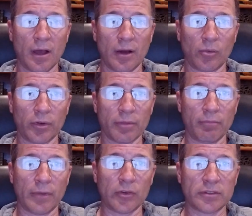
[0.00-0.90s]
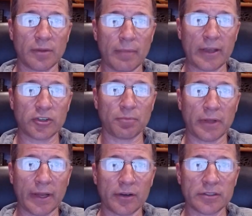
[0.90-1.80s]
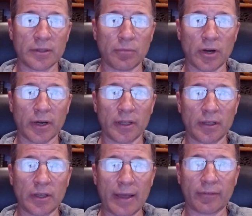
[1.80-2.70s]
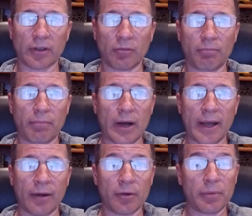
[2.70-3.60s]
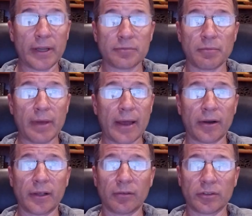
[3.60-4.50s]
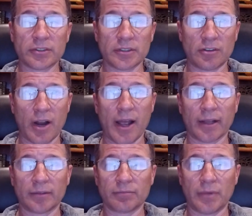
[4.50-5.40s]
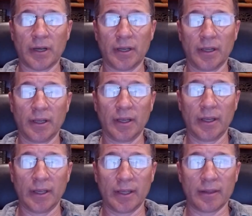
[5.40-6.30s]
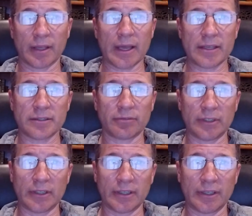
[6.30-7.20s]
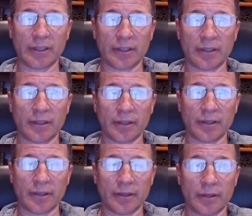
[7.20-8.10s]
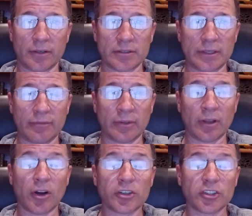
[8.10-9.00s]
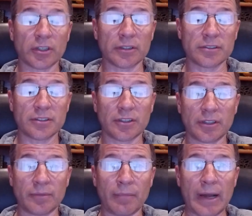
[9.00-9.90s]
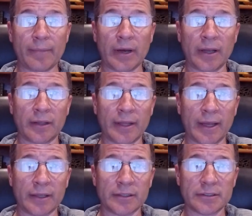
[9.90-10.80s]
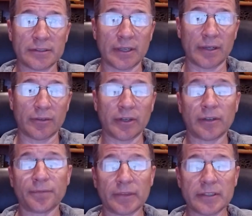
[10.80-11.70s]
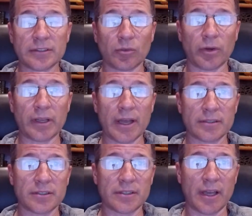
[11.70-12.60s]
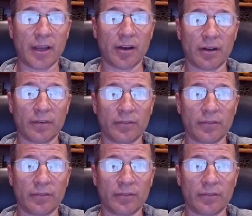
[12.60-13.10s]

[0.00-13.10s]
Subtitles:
With most of the major players in the market, you have to go buy a replacement battery, which is a drag. But in the case of Lily, there's an even larger concern in my mind, and that is, well, listen to what he has to say here.